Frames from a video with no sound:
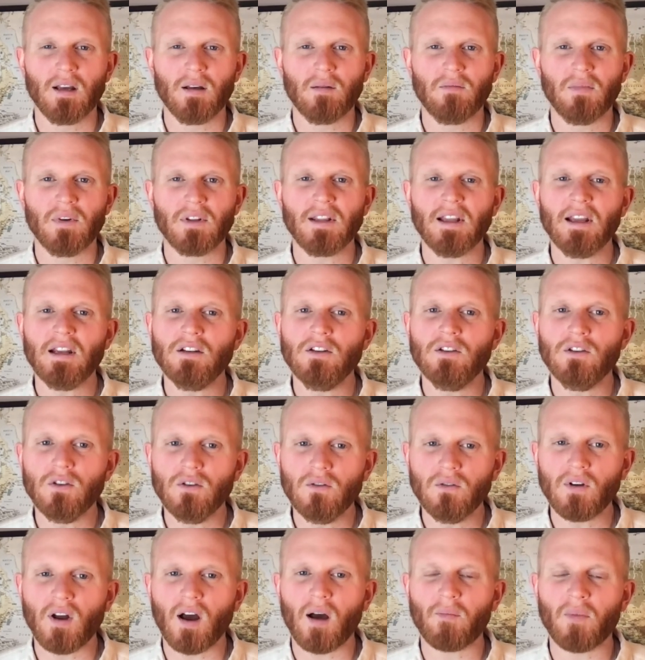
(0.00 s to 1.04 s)
but they do
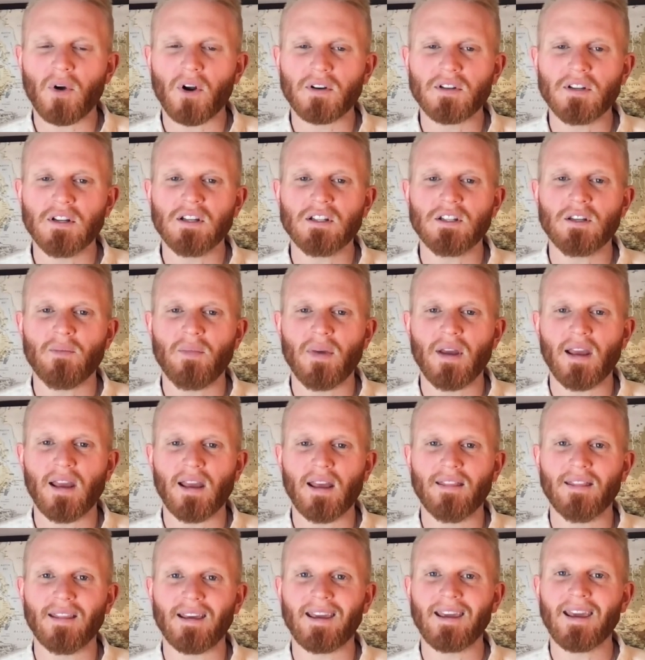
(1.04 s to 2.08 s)
not participate
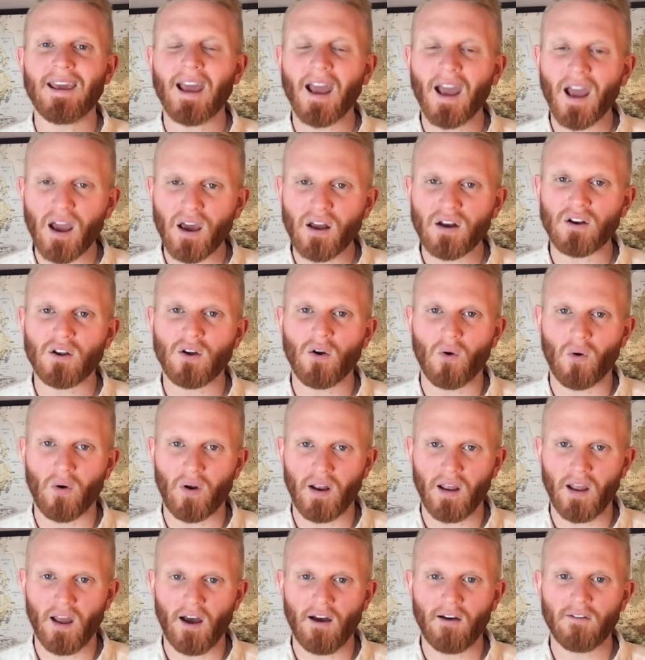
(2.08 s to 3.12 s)
in the
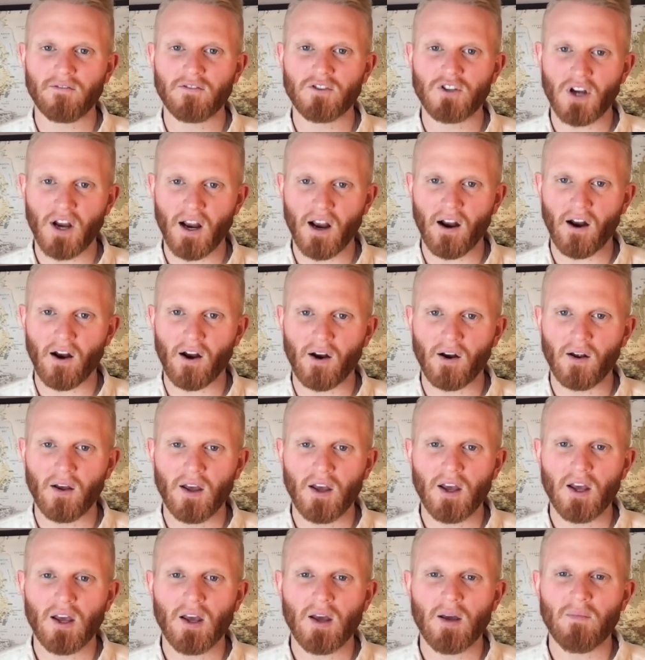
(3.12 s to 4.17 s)
category of chair,
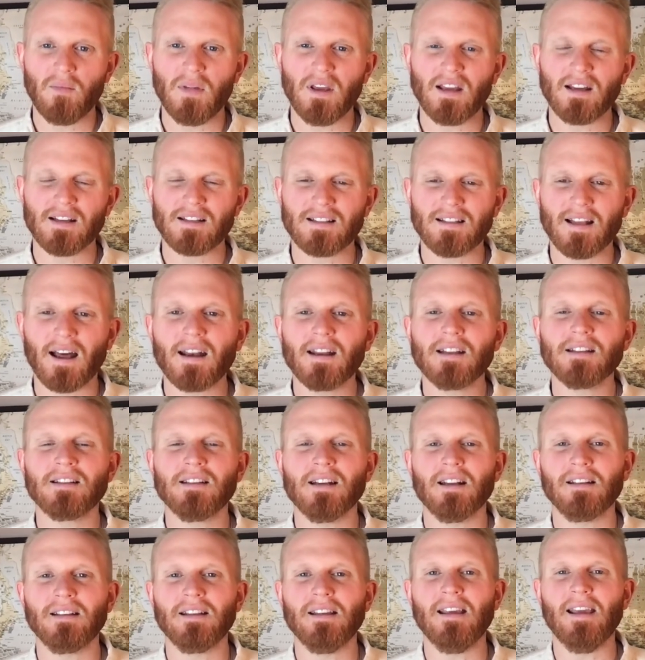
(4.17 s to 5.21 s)
because that is
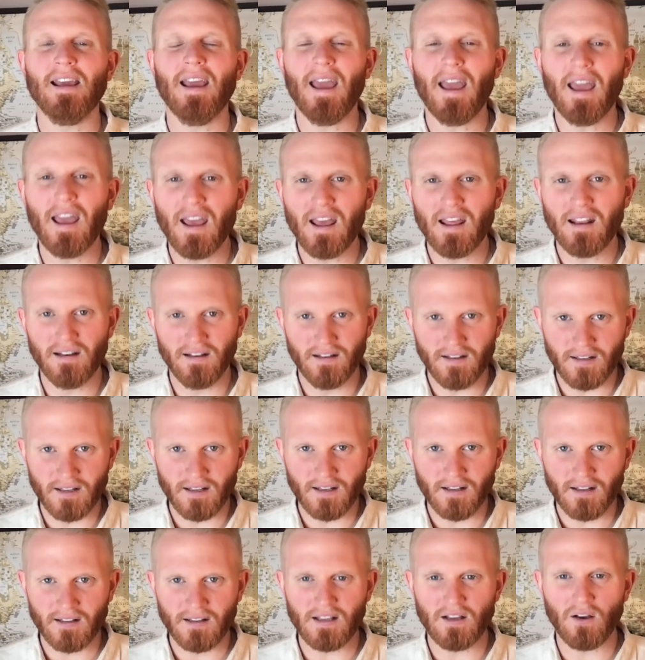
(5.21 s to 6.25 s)
not the end,
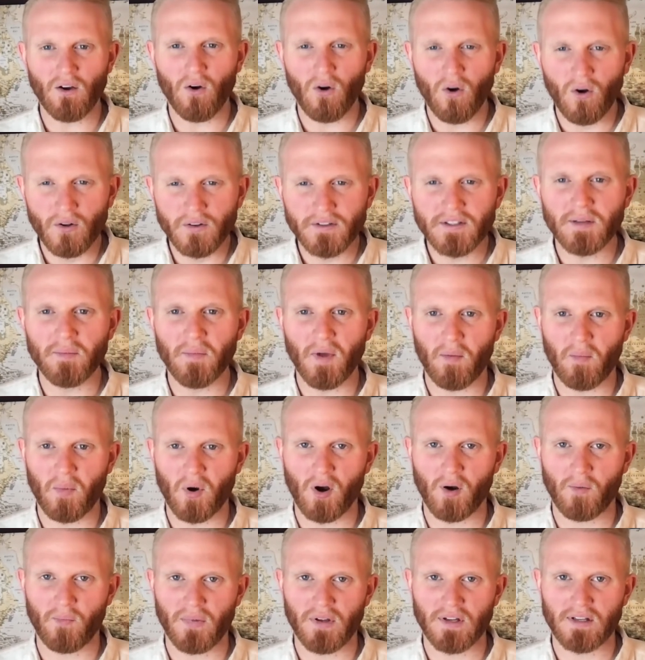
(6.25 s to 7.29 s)
the ultimate
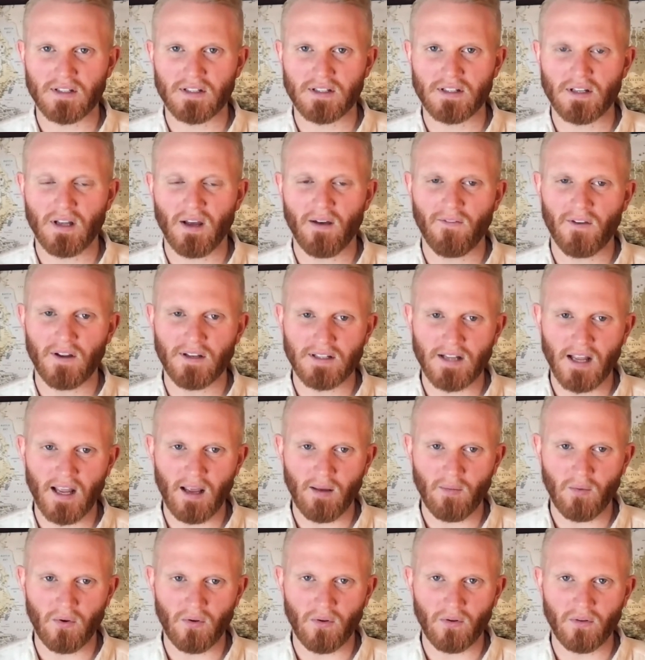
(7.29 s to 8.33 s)
purpose of a
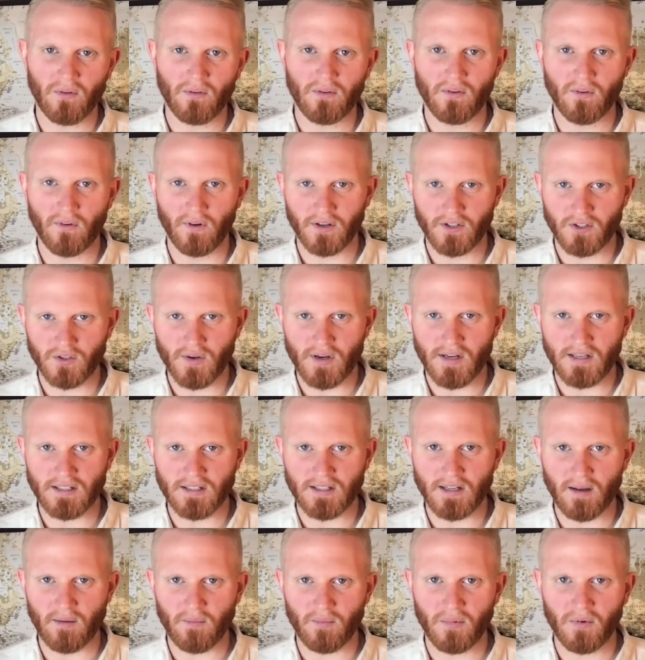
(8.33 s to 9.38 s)
table nor a tree
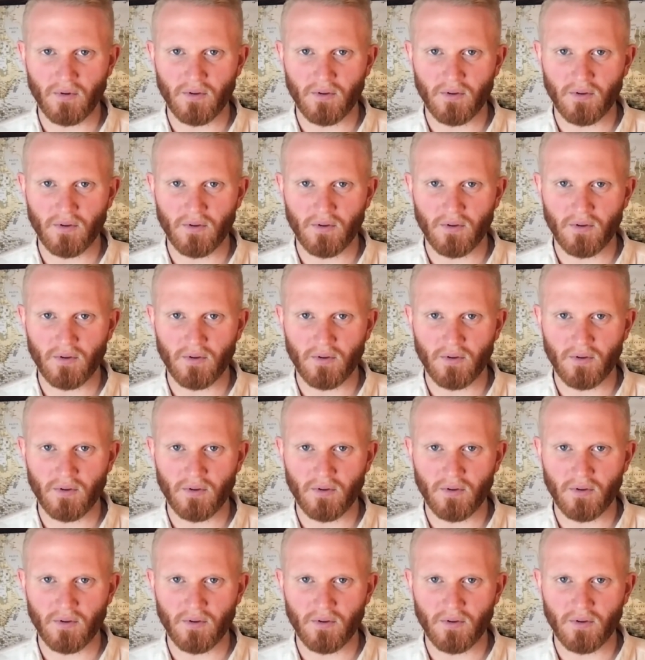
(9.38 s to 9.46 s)
stump,